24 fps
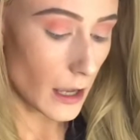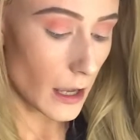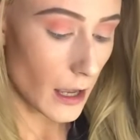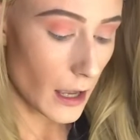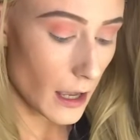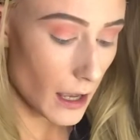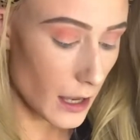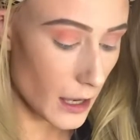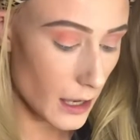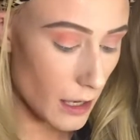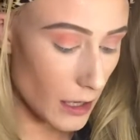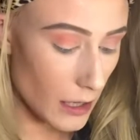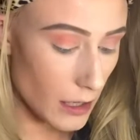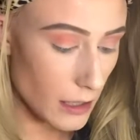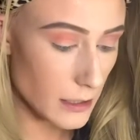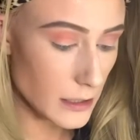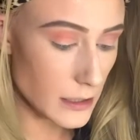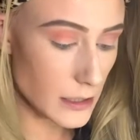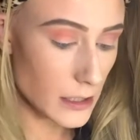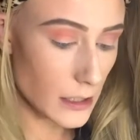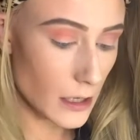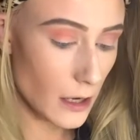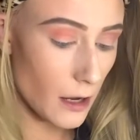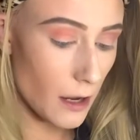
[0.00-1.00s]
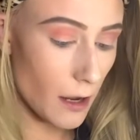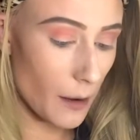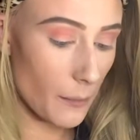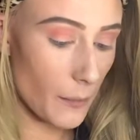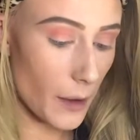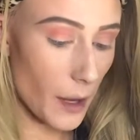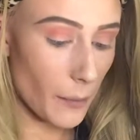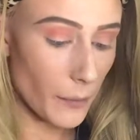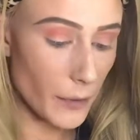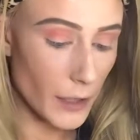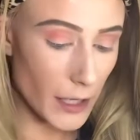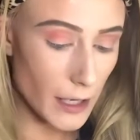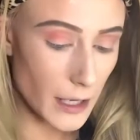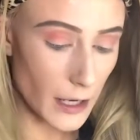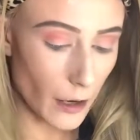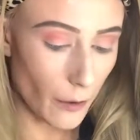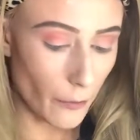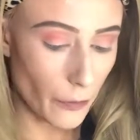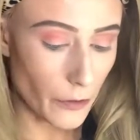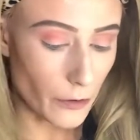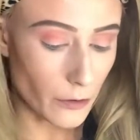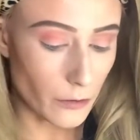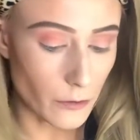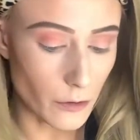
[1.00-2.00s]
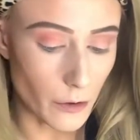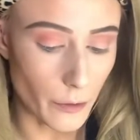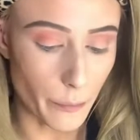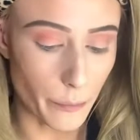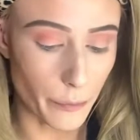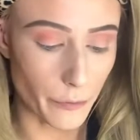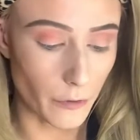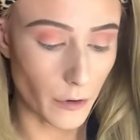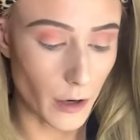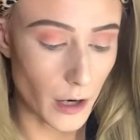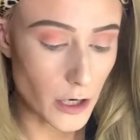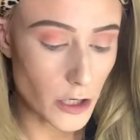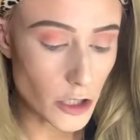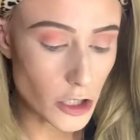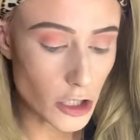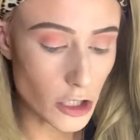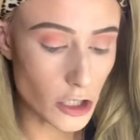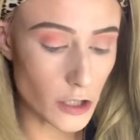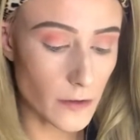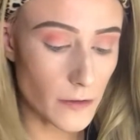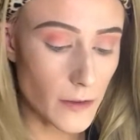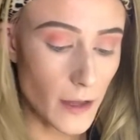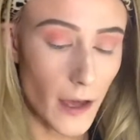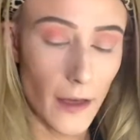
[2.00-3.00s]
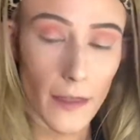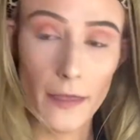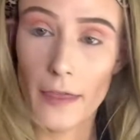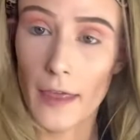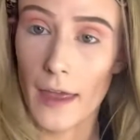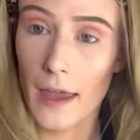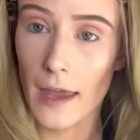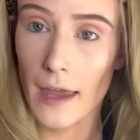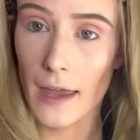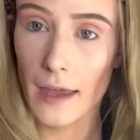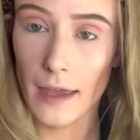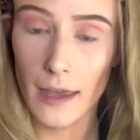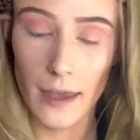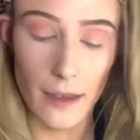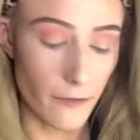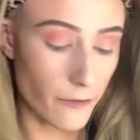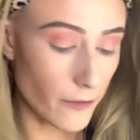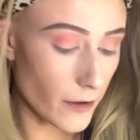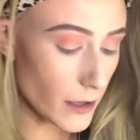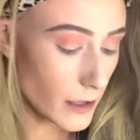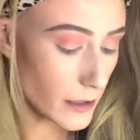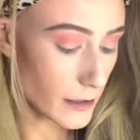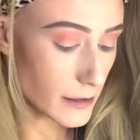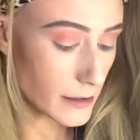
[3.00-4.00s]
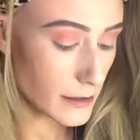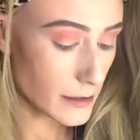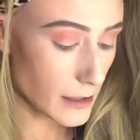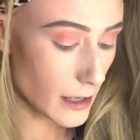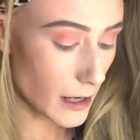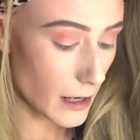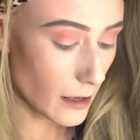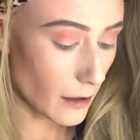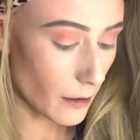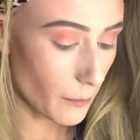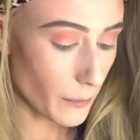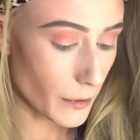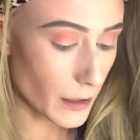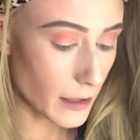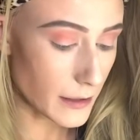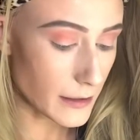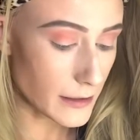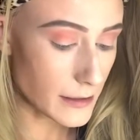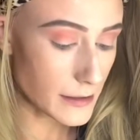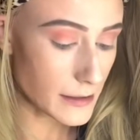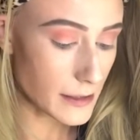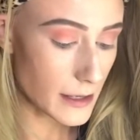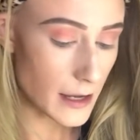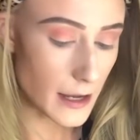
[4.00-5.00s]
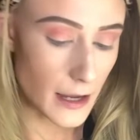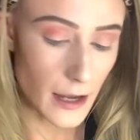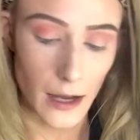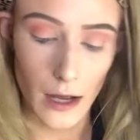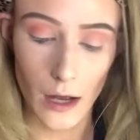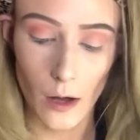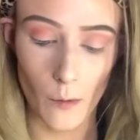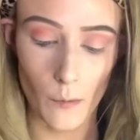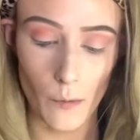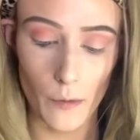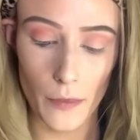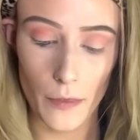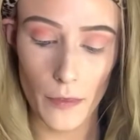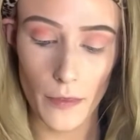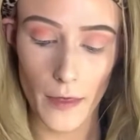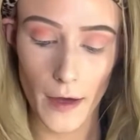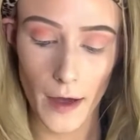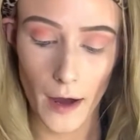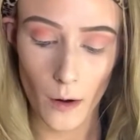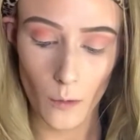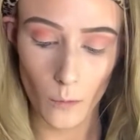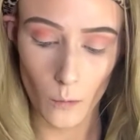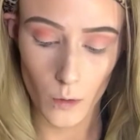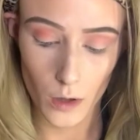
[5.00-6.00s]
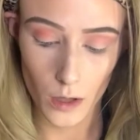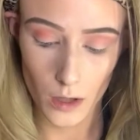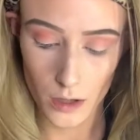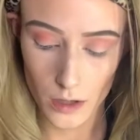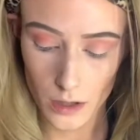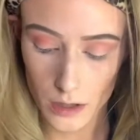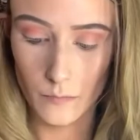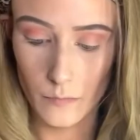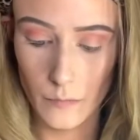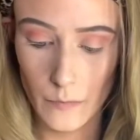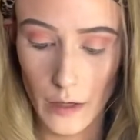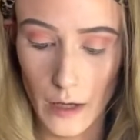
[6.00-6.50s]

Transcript: And I'm going to get out their little brush that they give us, and I'm going to see how that works.